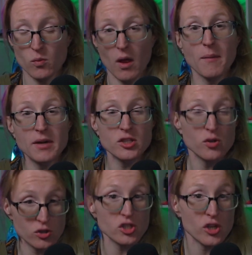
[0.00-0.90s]
Well, I'm gonna
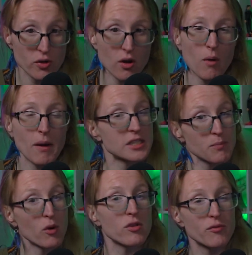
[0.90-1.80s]
do, just so you know, my
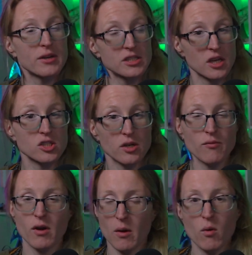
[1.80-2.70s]
spoiler-free discussion up
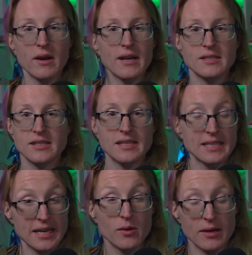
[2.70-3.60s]
front. I won't get into the
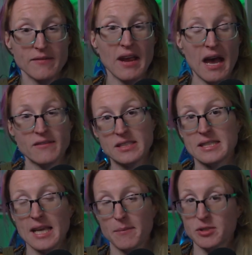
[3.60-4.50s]
nitty-gritty if you haven't
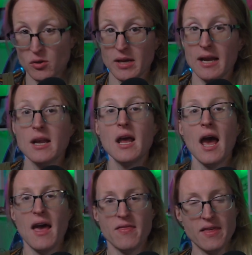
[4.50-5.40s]
seen the episode yet,
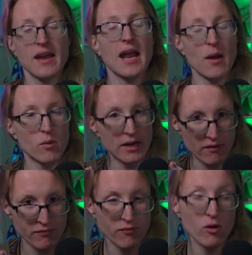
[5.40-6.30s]
and then I will
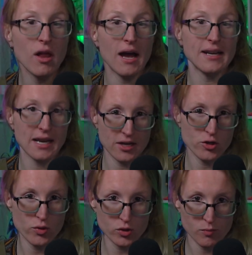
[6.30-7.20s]
get full-on
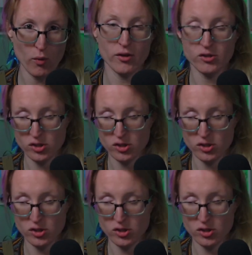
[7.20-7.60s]
into spoilers.